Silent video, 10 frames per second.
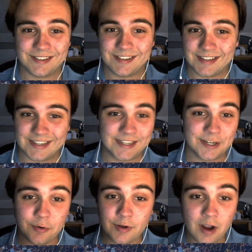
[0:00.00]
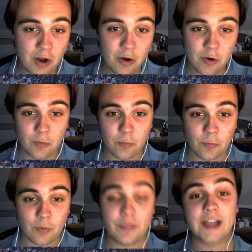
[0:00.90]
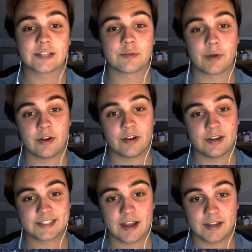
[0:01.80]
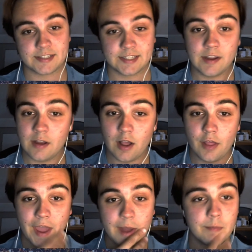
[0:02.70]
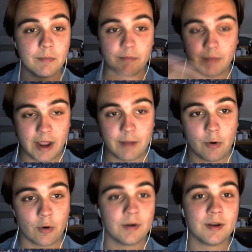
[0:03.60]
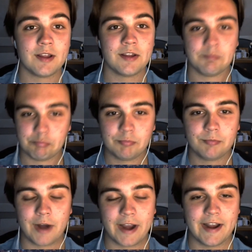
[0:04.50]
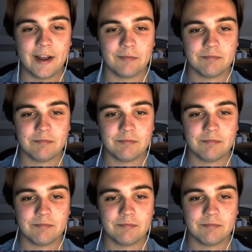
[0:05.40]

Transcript: I don't know. That's what we're here to discuss. All that and more right now.